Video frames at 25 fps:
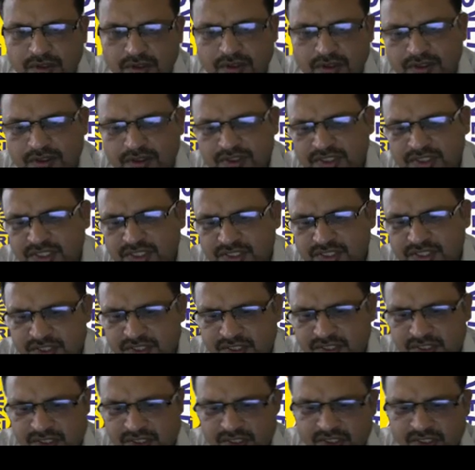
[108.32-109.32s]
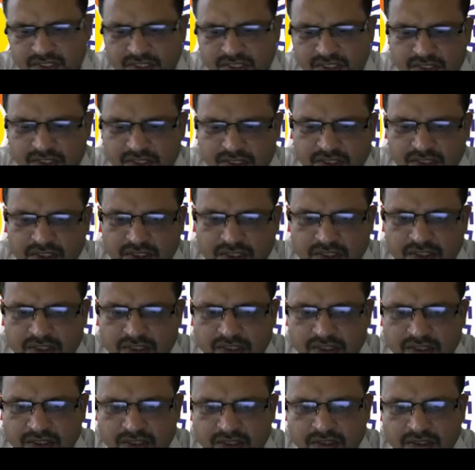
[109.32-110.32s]
this
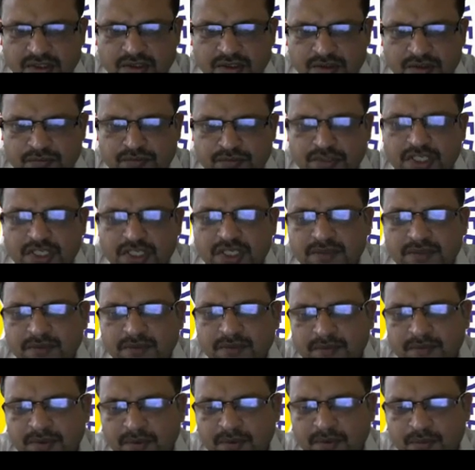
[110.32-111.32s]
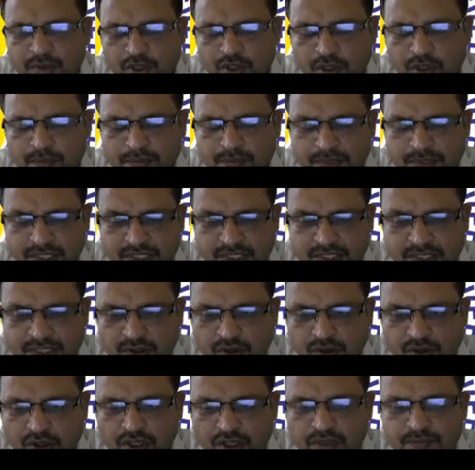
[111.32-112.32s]
minimum number of teeth
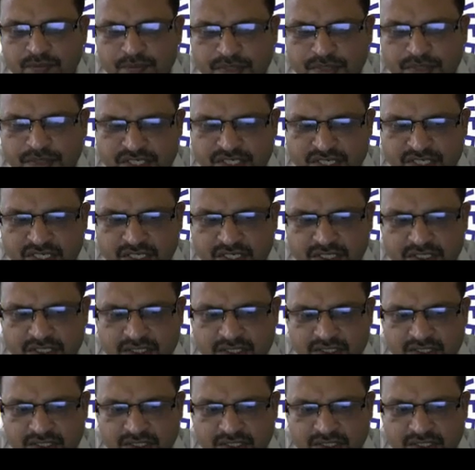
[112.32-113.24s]
on pinion,